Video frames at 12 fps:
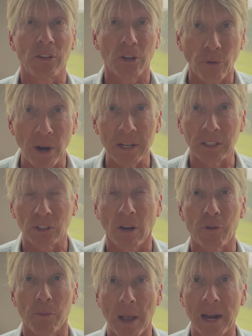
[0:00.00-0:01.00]
and the greatness
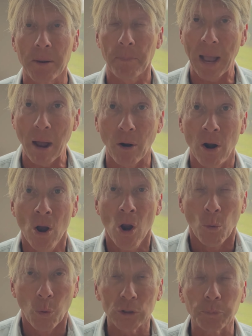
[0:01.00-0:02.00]
of your mighty power.
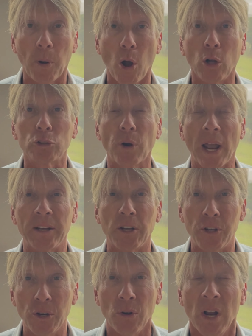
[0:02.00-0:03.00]
What's Paul trying to
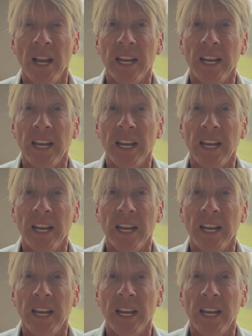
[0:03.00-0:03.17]
do?